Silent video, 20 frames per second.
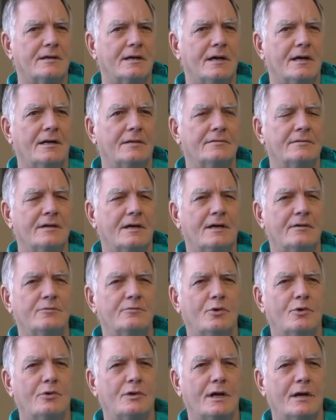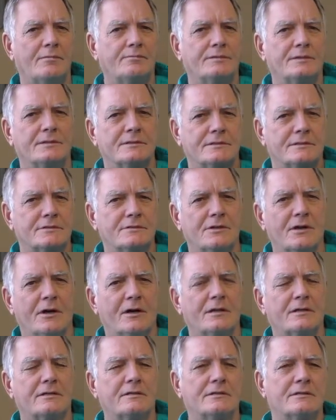I woke up to this
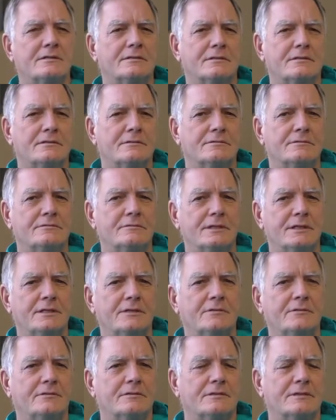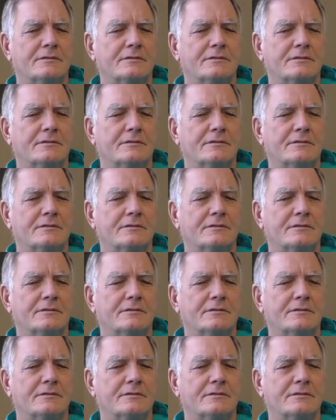knocking on the window,